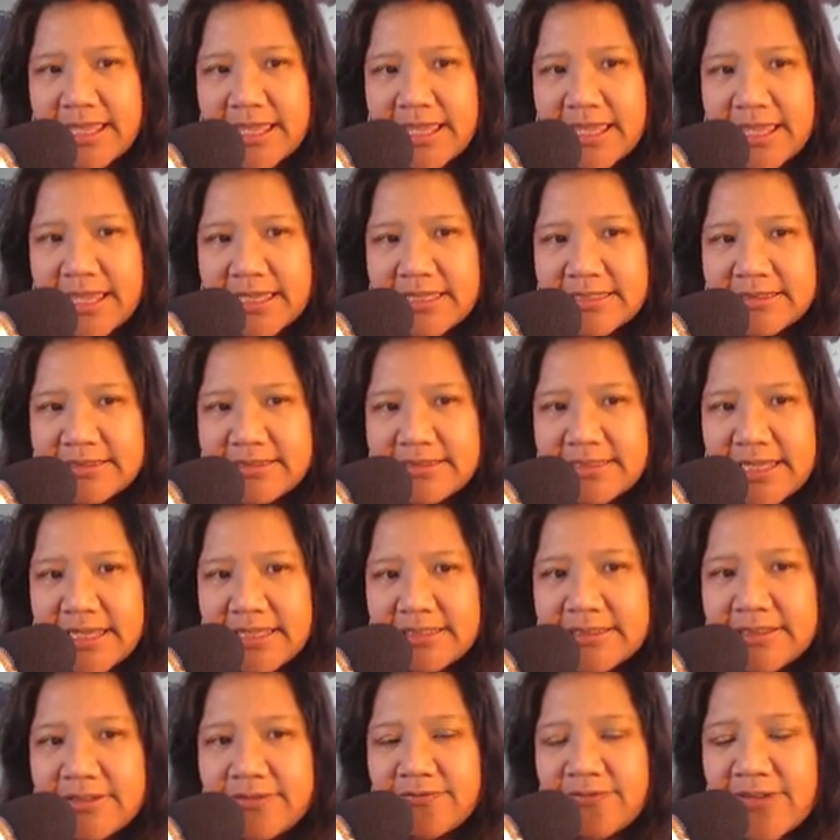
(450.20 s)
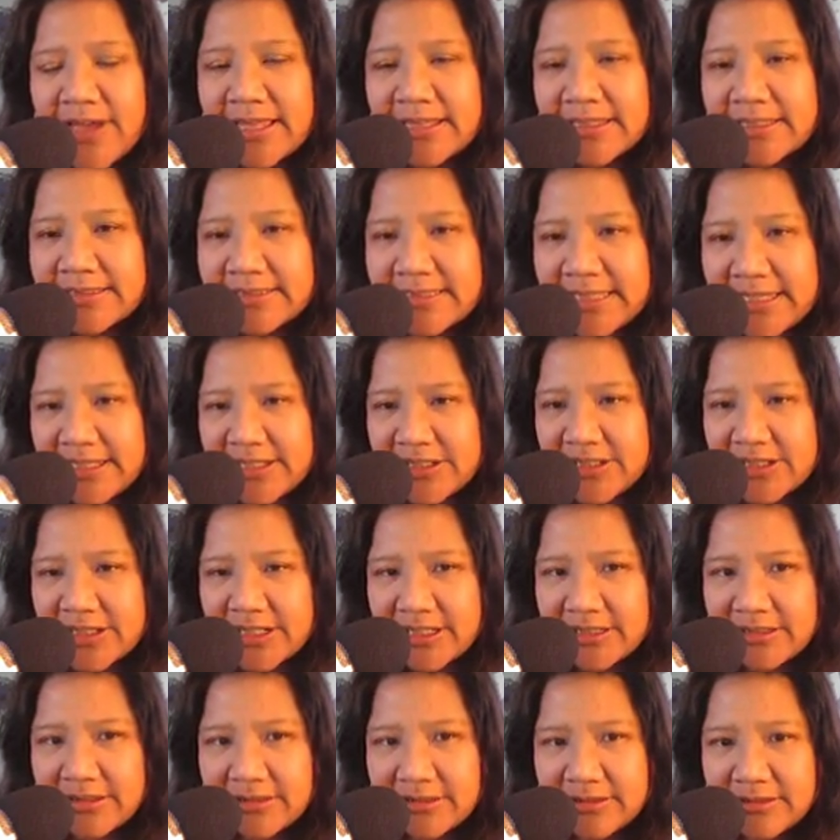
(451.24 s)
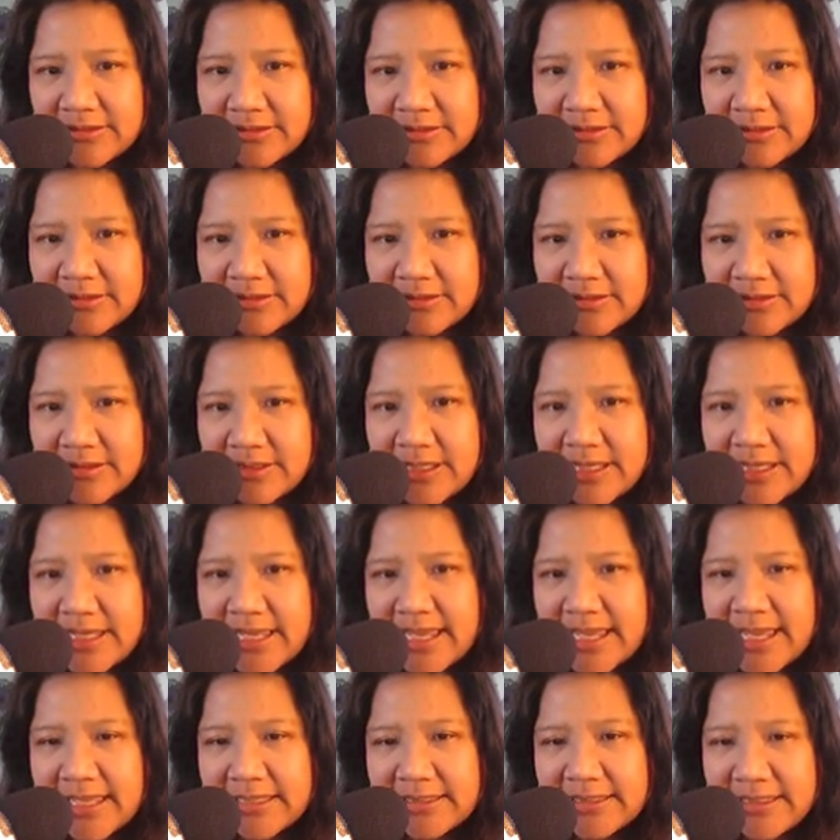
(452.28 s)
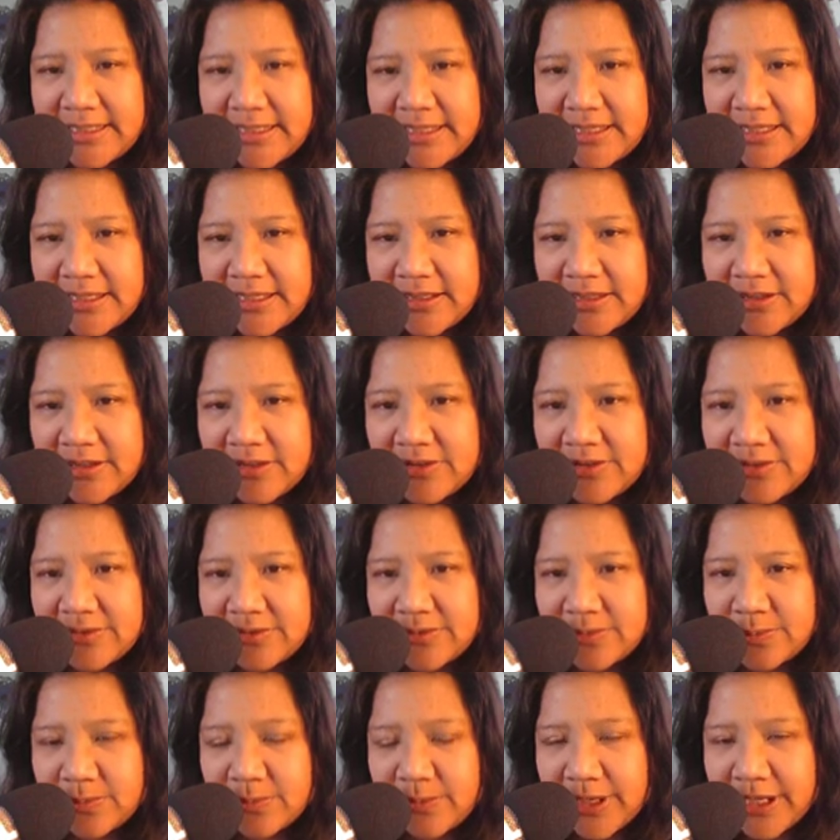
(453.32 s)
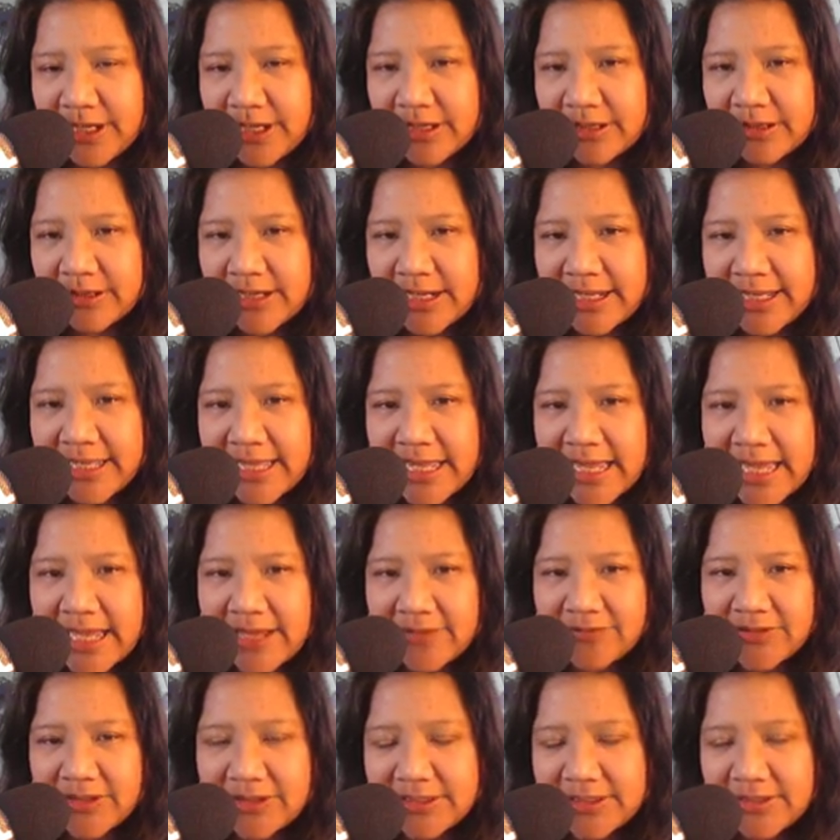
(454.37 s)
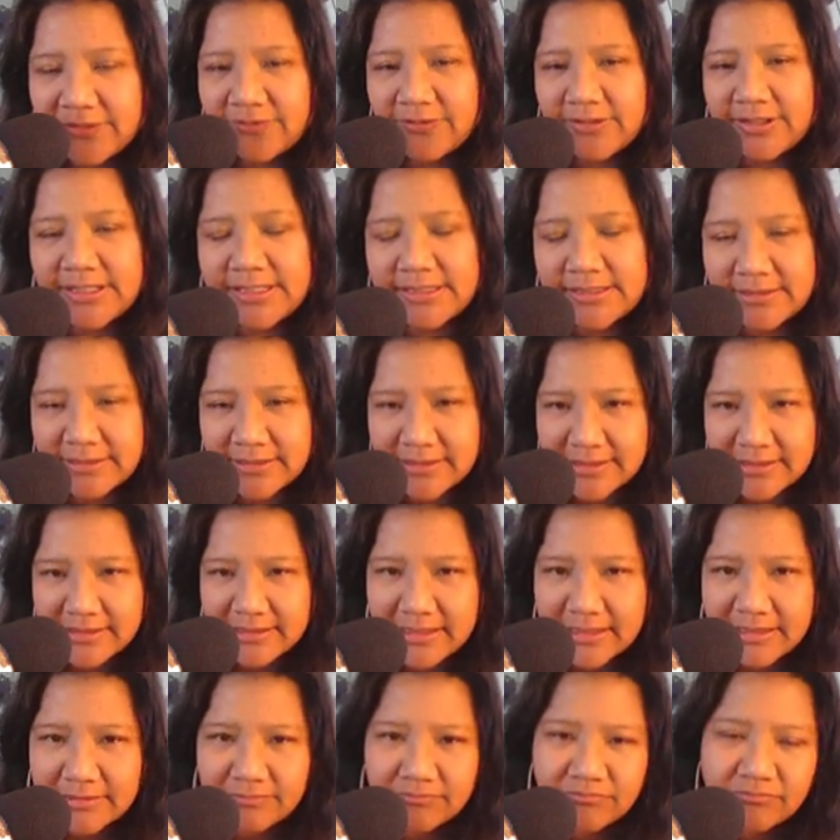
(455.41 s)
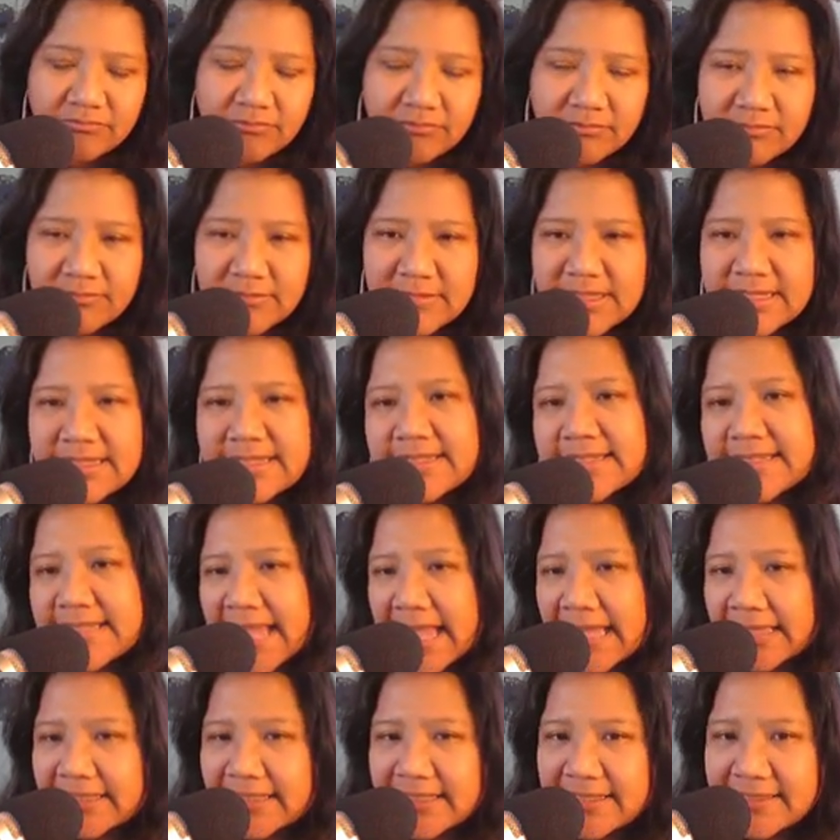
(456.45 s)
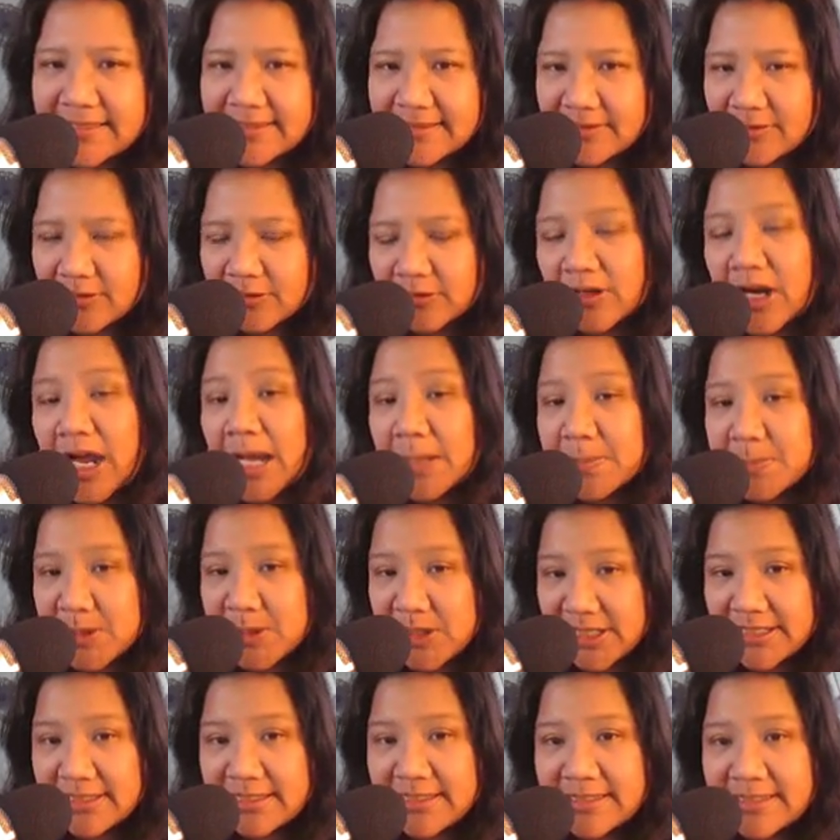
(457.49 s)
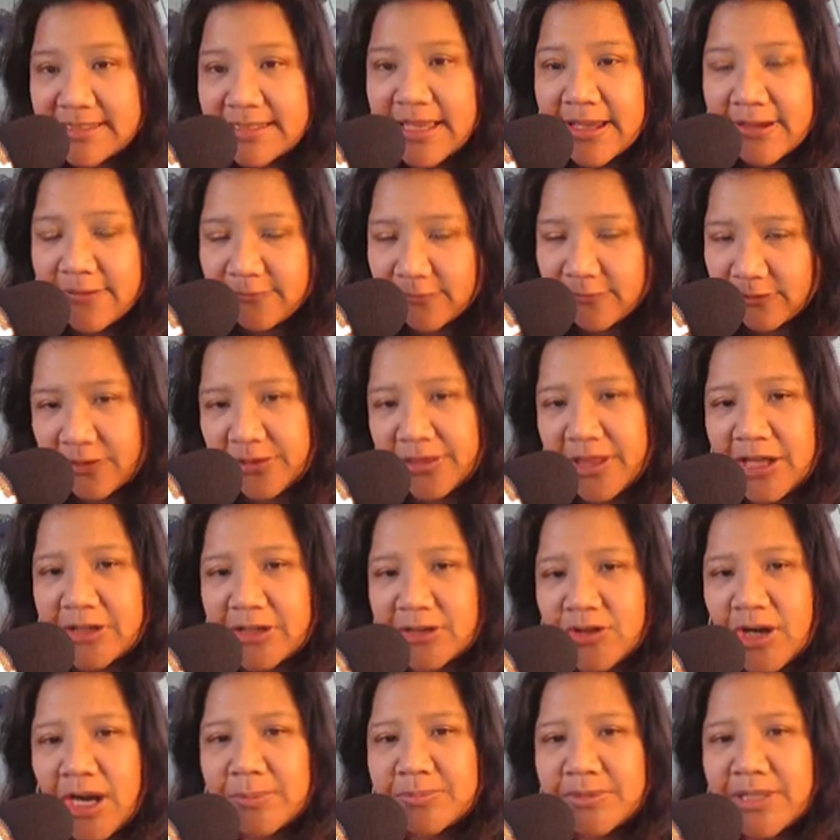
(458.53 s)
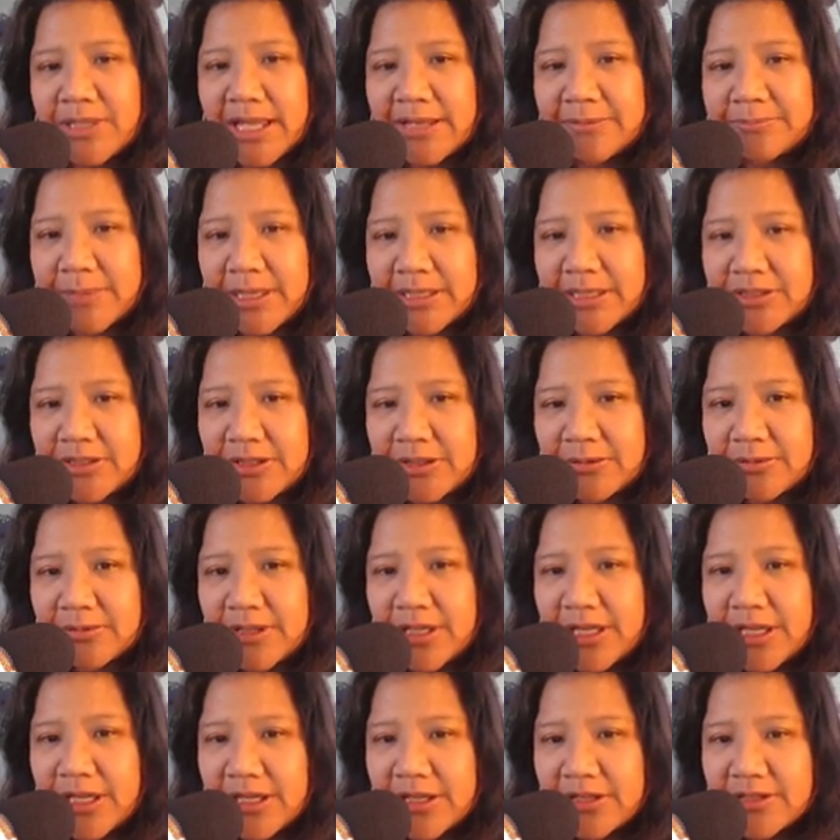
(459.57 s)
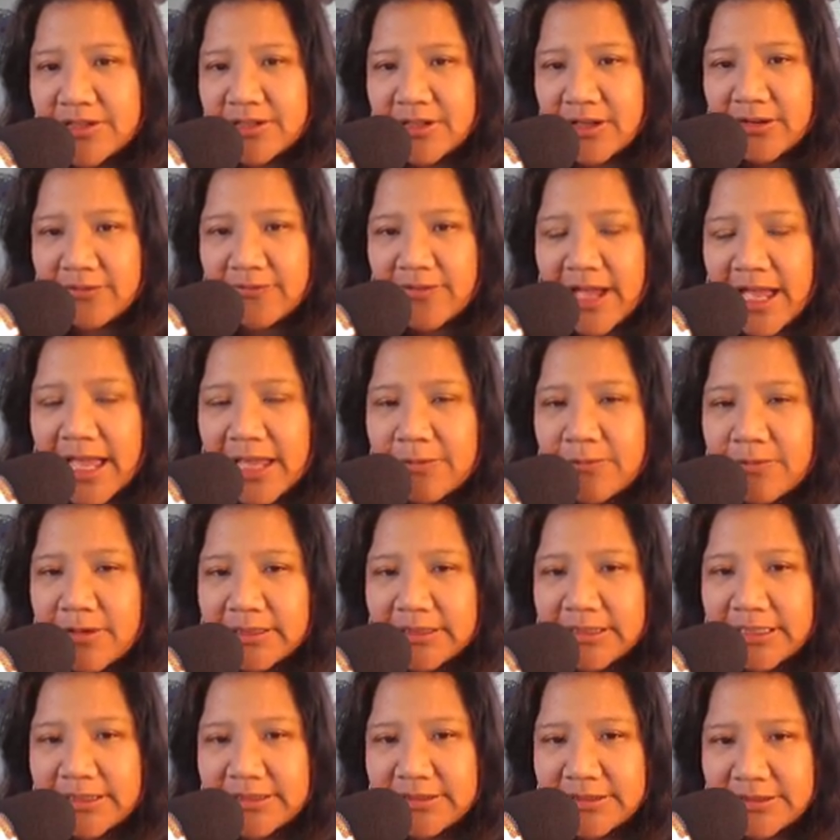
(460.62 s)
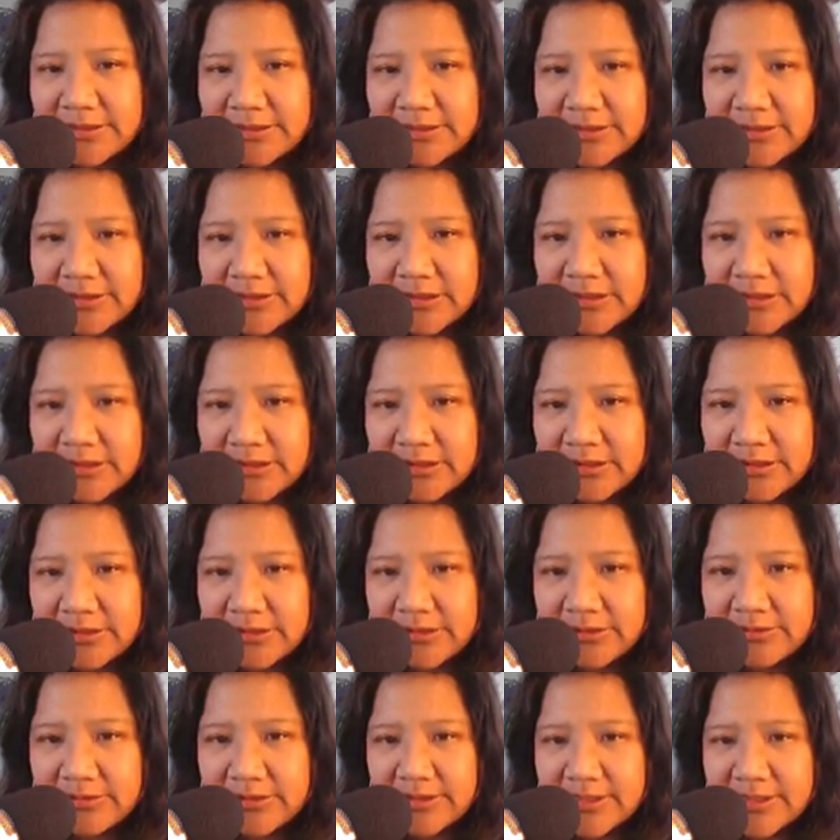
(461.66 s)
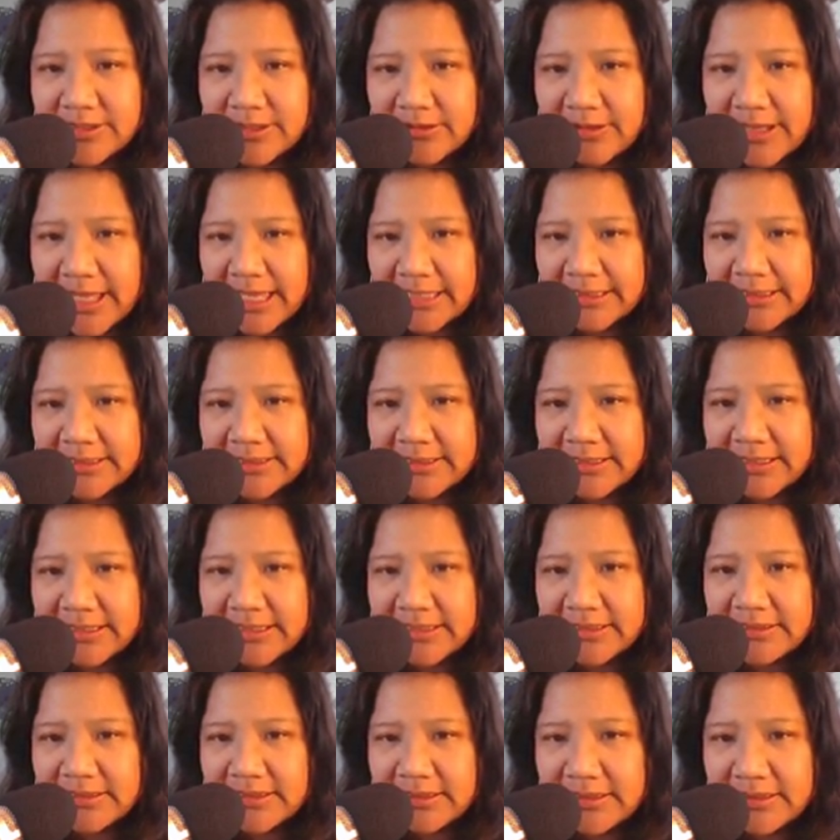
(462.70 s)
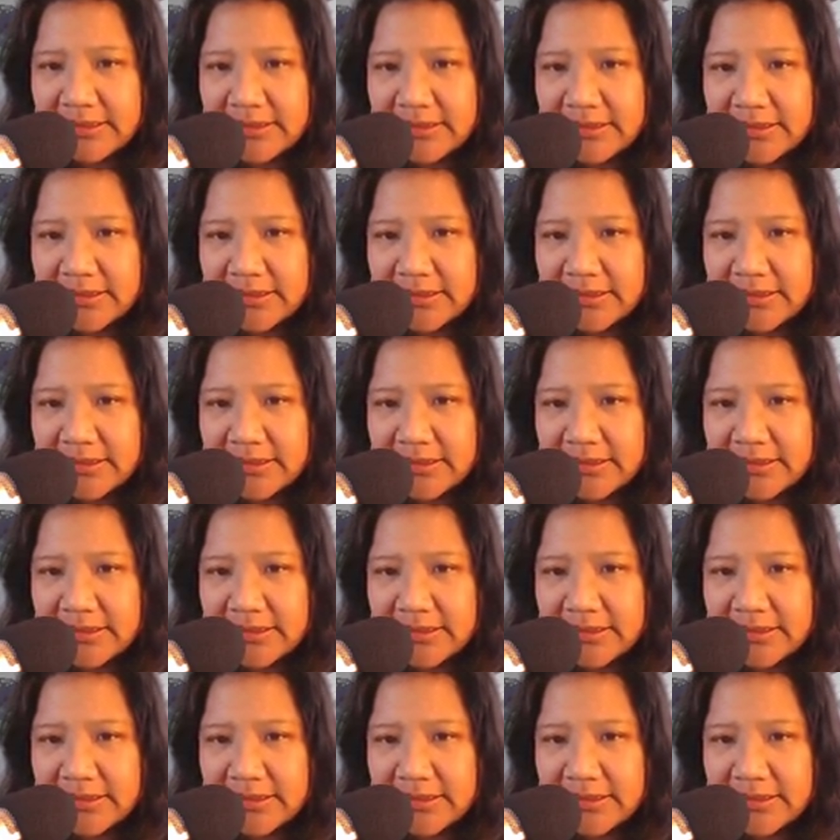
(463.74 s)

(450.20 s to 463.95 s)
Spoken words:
and data validation. And here's where I have the different status or options for that drop down menu. So if I wanted to include, so edited,